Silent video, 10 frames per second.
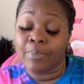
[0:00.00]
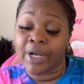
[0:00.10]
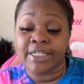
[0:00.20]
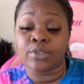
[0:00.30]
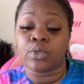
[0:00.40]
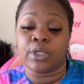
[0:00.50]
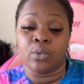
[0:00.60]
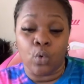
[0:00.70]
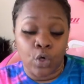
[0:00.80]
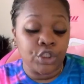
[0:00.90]
But I just really
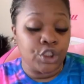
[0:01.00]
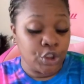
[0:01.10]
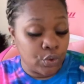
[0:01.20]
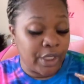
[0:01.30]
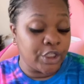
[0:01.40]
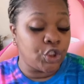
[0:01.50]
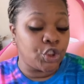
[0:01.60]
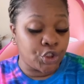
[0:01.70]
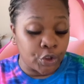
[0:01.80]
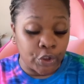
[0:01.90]
want to
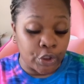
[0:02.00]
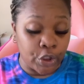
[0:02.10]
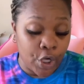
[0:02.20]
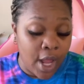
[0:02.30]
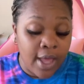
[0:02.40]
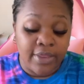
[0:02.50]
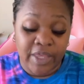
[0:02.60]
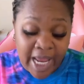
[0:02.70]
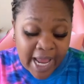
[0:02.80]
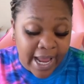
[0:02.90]
ensure
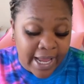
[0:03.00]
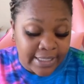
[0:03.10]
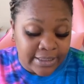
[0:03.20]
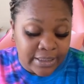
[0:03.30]
that,